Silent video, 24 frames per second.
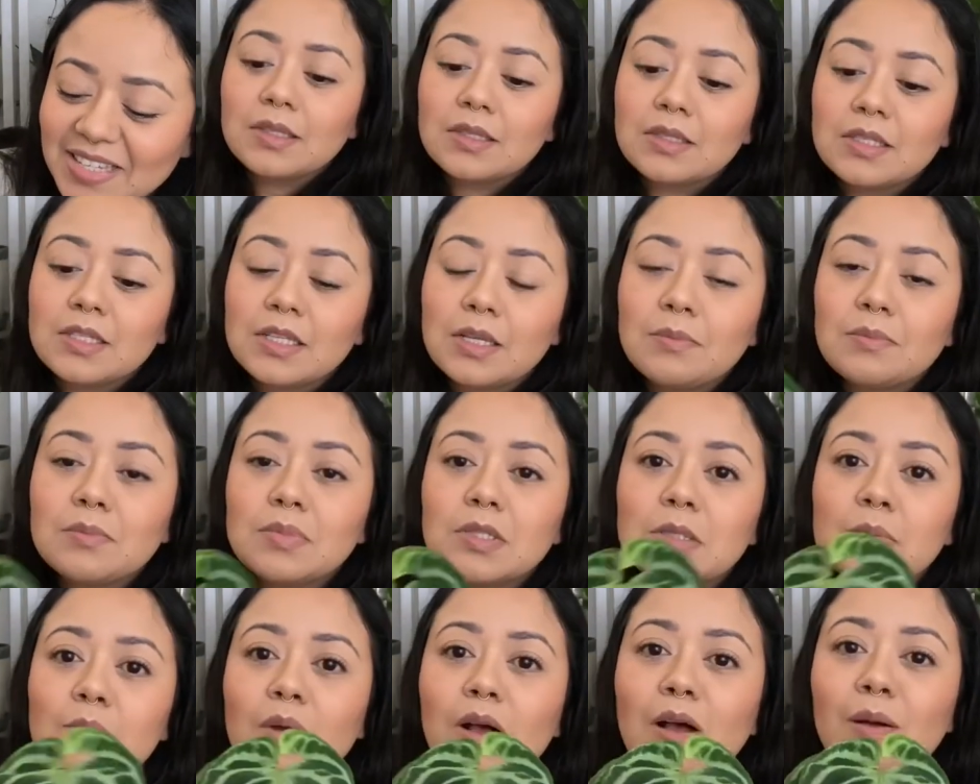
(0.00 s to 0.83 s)
some
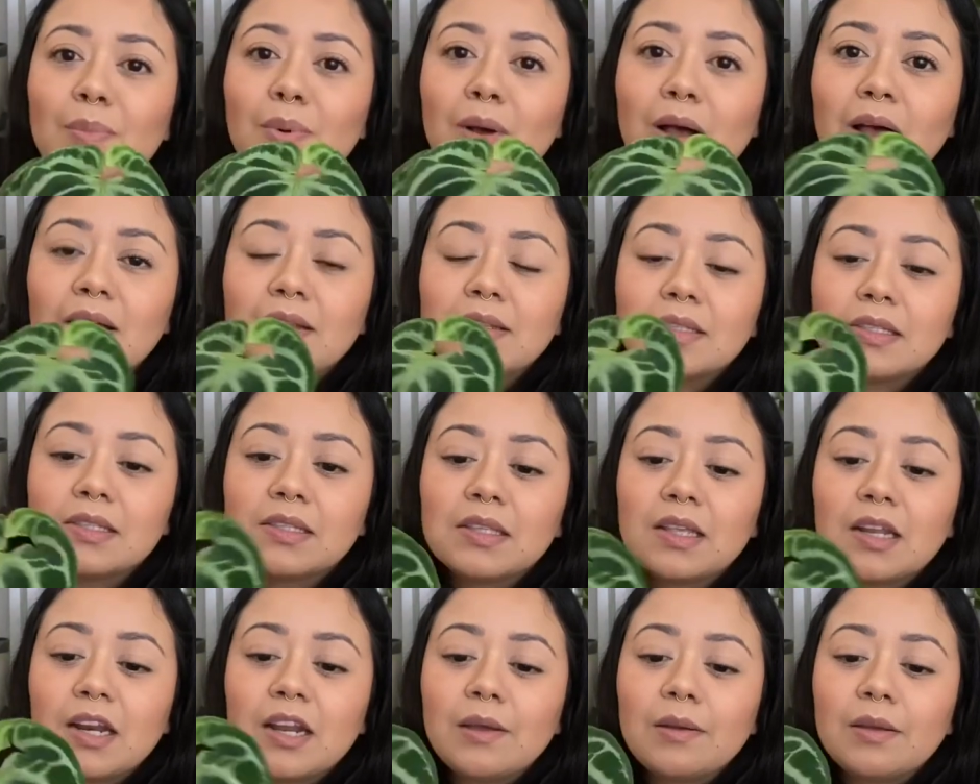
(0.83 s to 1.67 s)
small pots
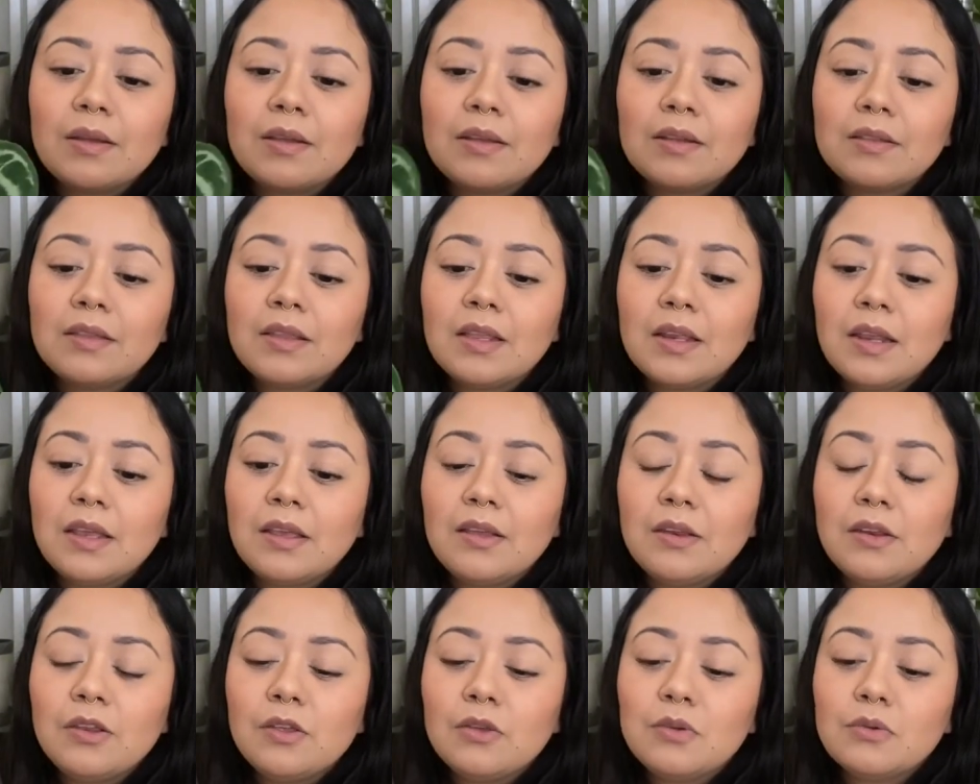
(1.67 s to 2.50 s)
that I
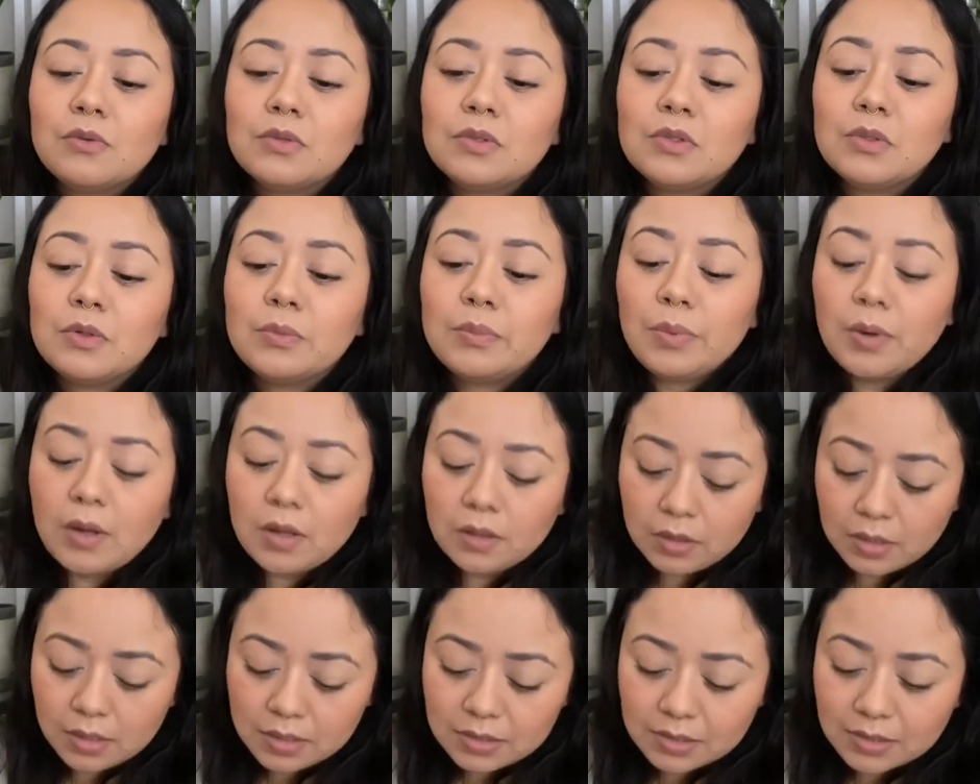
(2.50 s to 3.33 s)
could use to pot
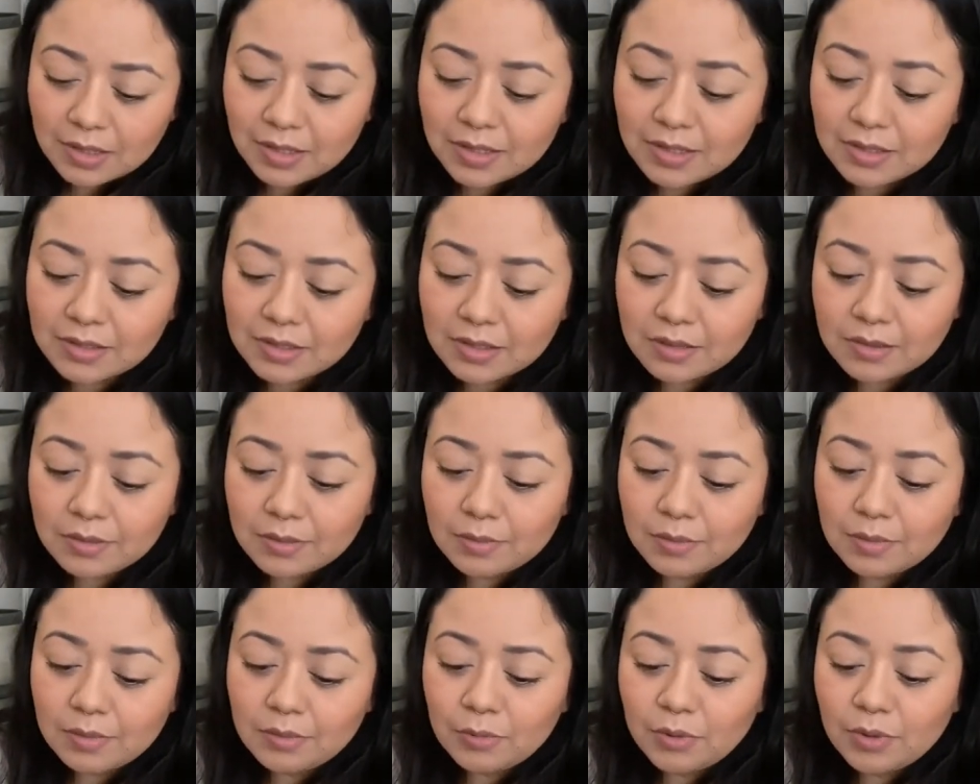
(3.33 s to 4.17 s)
these guys.
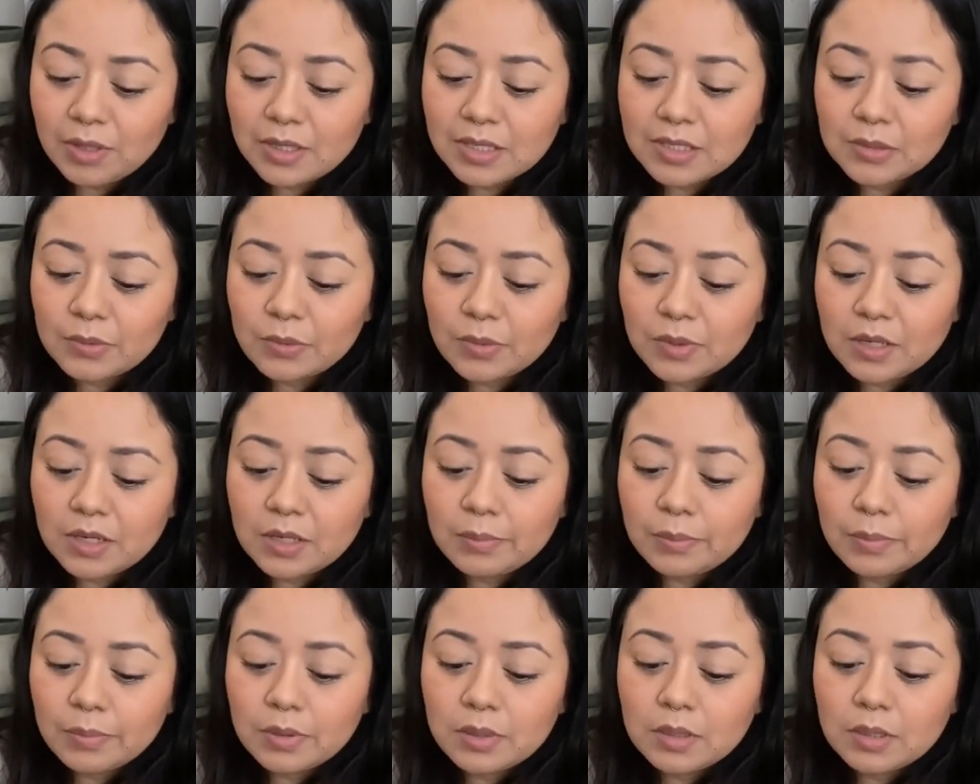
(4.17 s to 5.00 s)
Well, this one up.